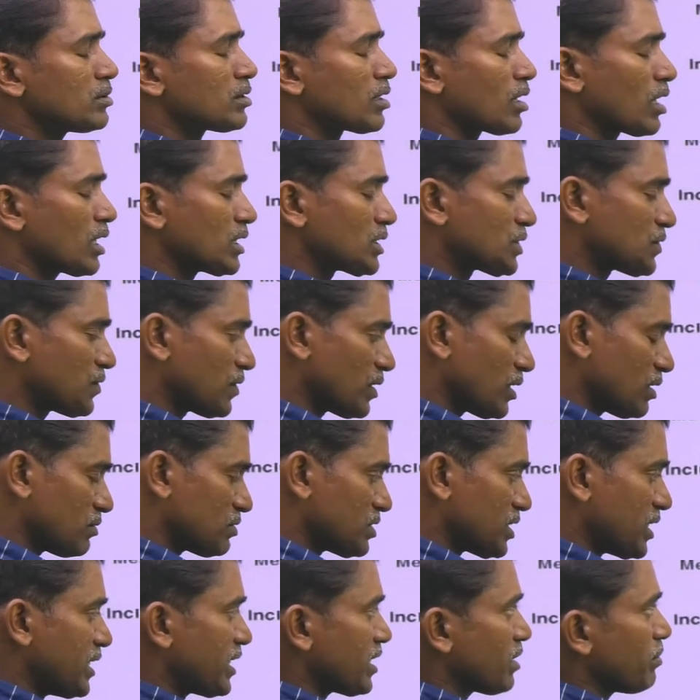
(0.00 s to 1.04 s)
transfer of
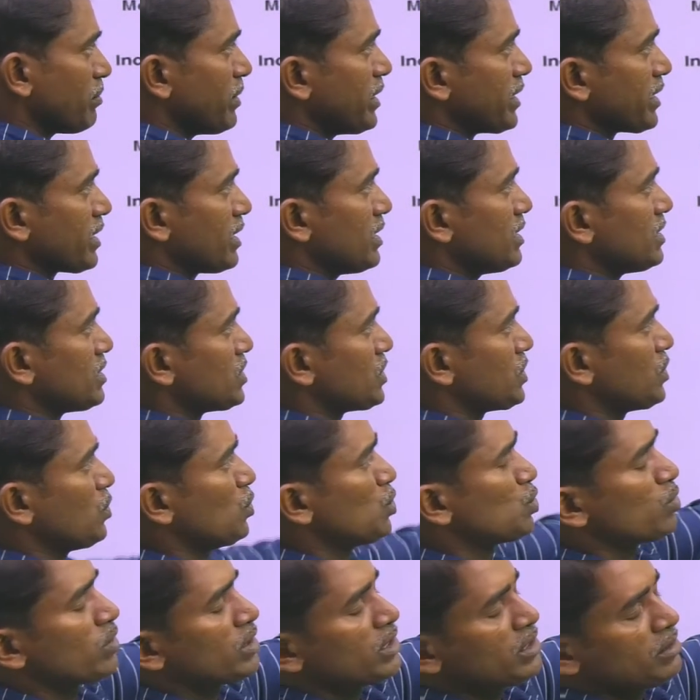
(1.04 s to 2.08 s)
genetic material is
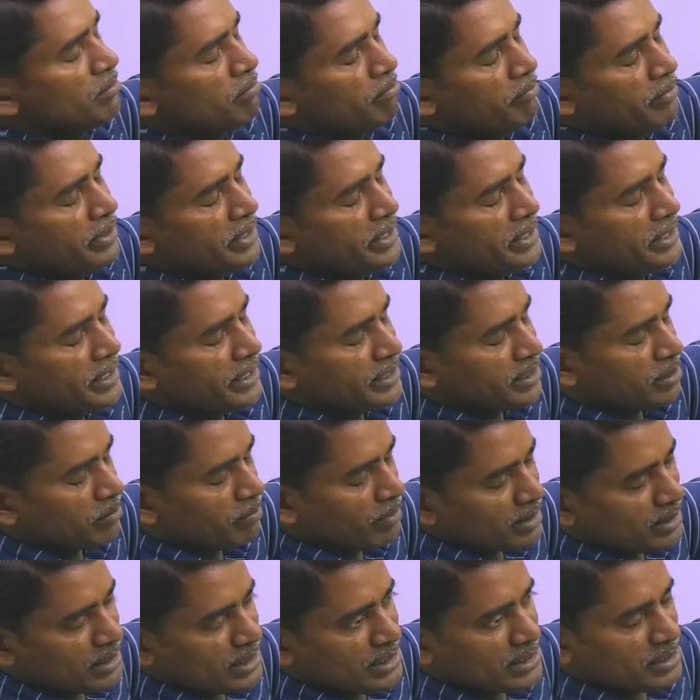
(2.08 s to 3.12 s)
usually mediated
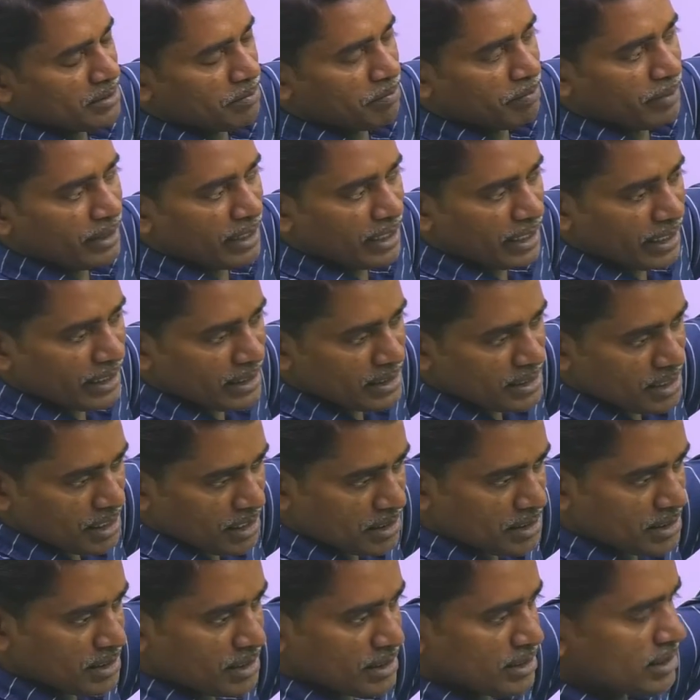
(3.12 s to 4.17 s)
by these pili
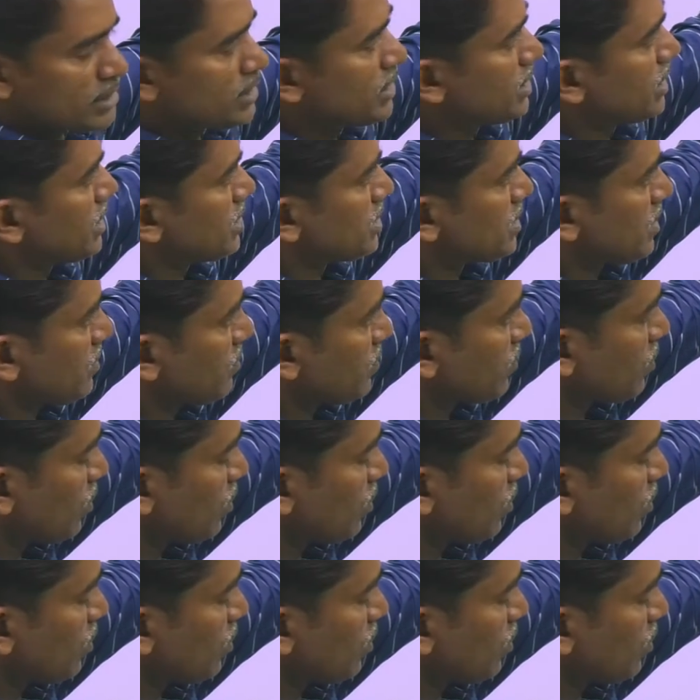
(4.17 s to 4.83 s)
structures in case of